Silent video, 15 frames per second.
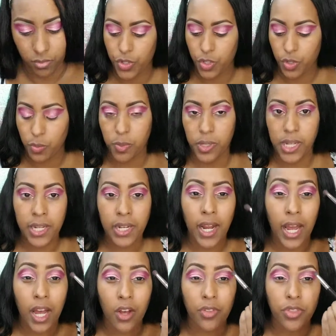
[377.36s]
To blend
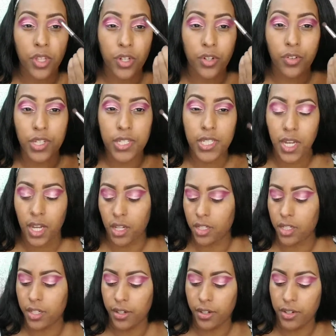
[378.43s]
out the crease
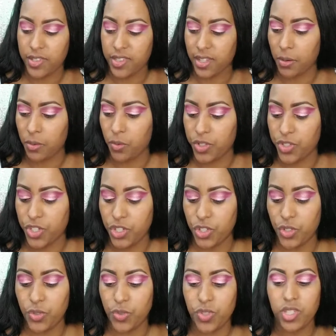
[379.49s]
colors, I'm going to
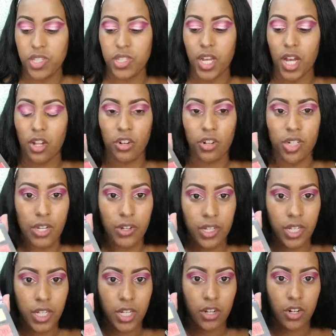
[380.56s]
use this color down
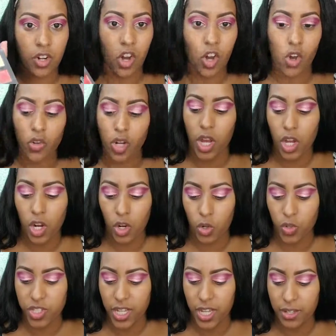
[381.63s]
here called
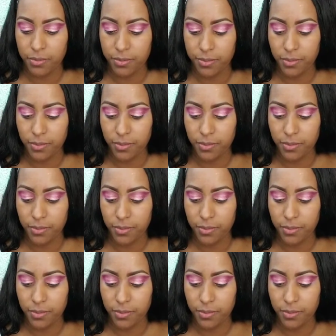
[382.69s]
Rosa.